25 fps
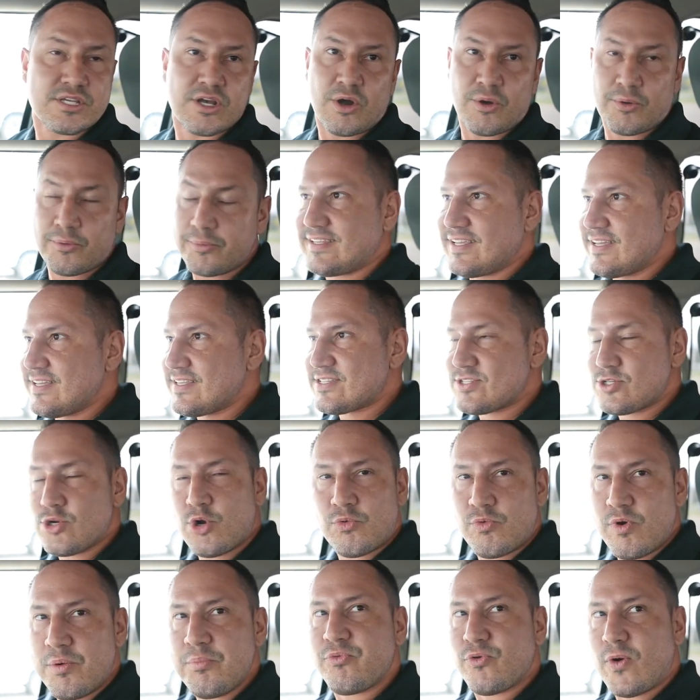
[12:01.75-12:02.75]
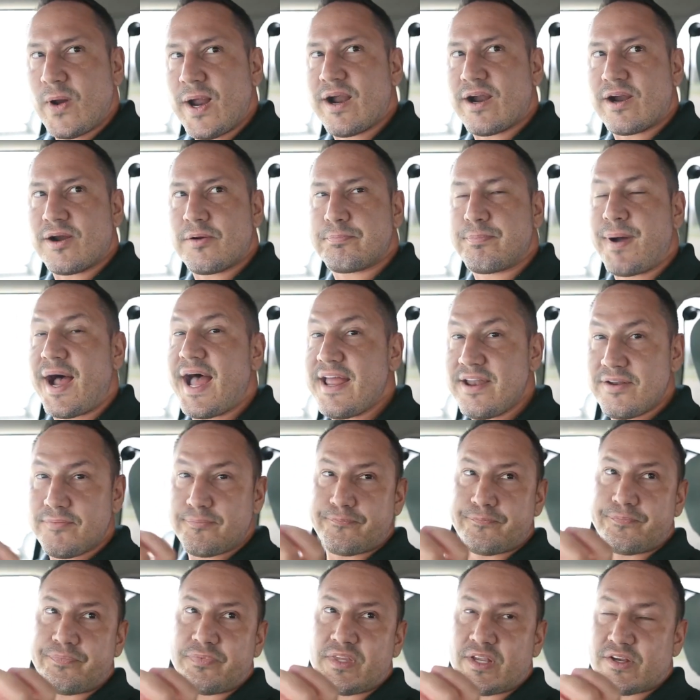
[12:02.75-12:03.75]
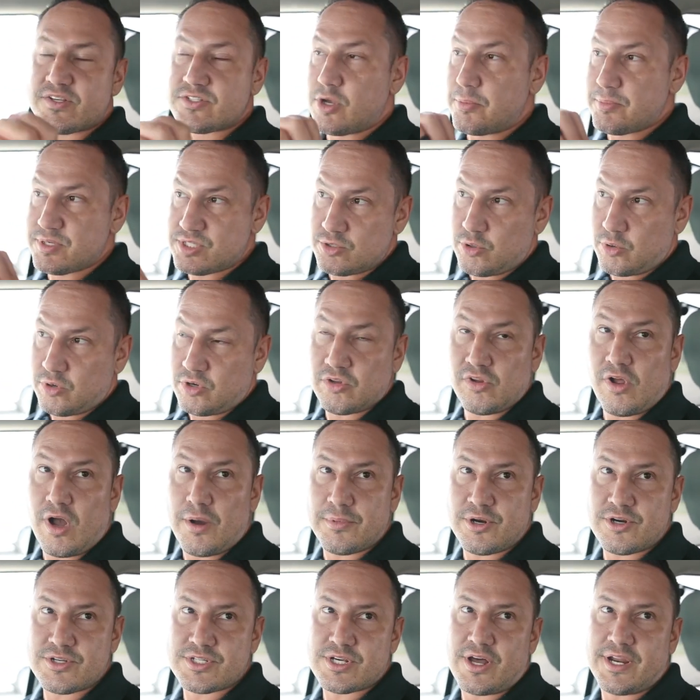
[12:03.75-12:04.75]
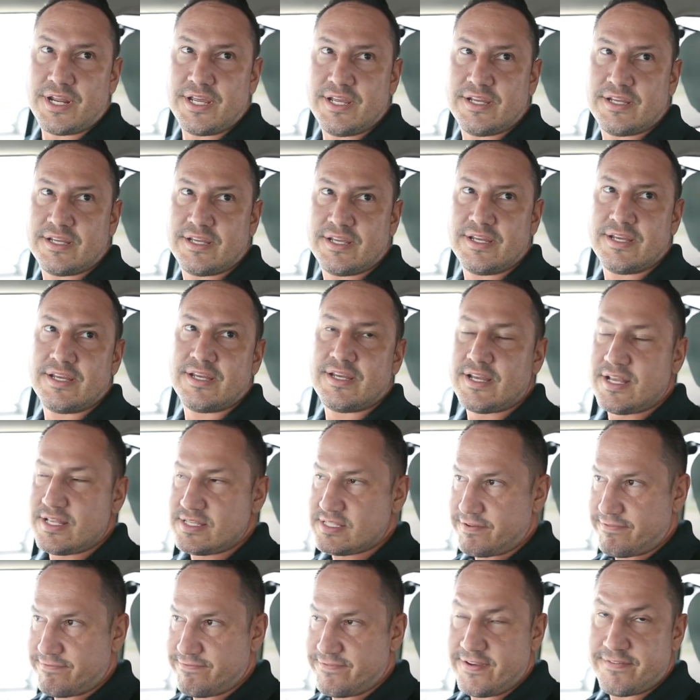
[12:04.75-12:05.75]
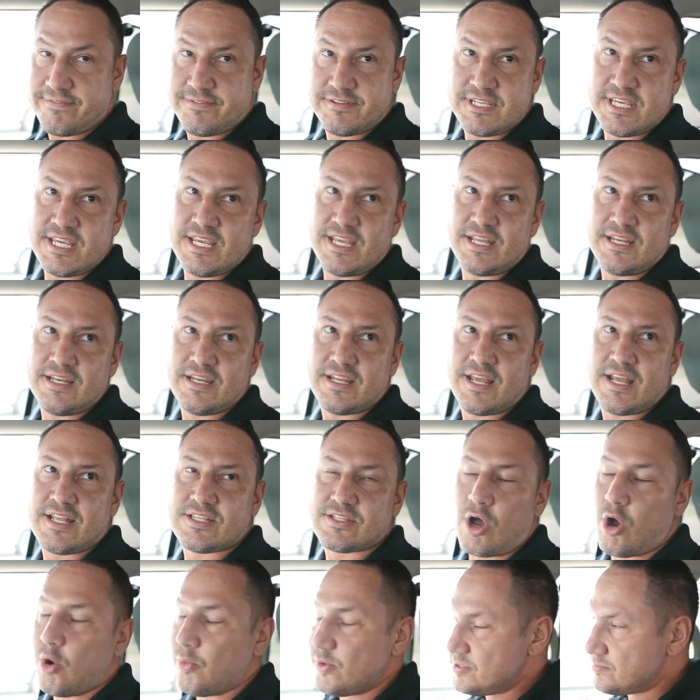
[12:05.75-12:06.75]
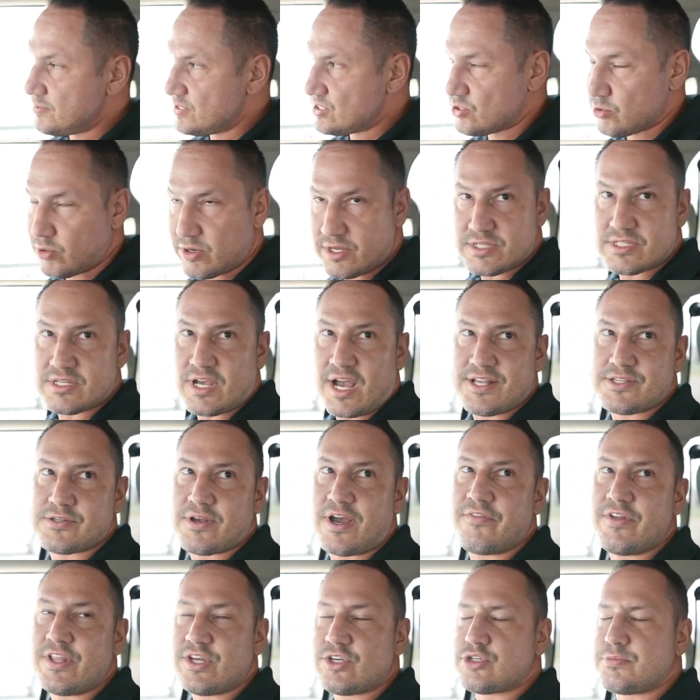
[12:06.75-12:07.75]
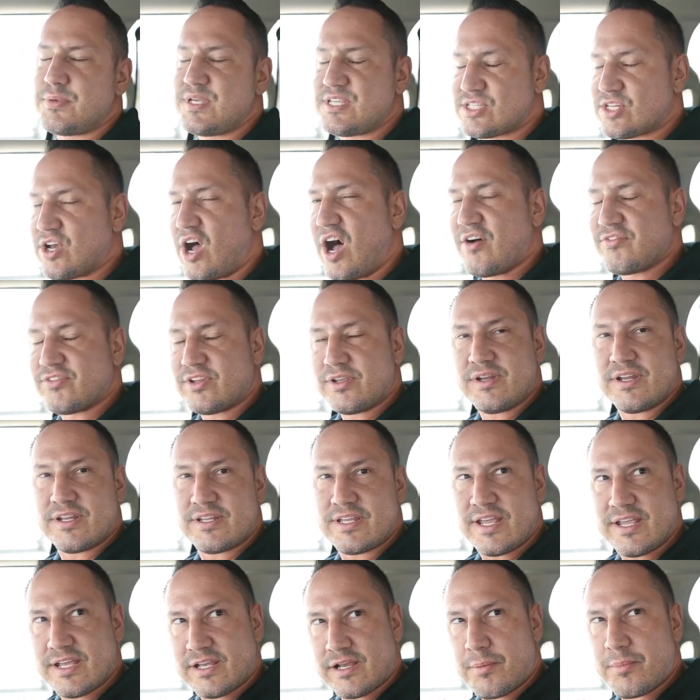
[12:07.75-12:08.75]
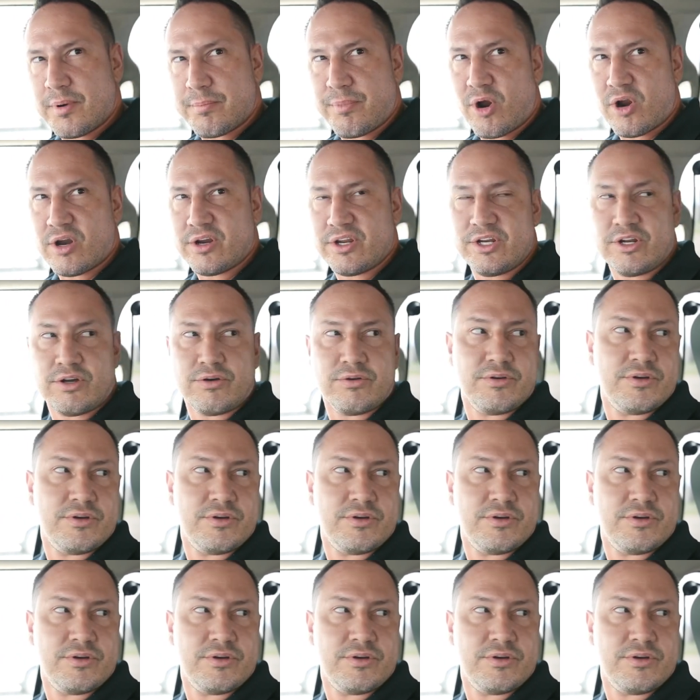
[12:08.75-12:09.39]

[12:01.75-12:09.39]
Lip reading: So there's no room for error, but there's almost no kilometers on it. It's a 15, it's always been stored inside, so everything should be soft and come apart, you know?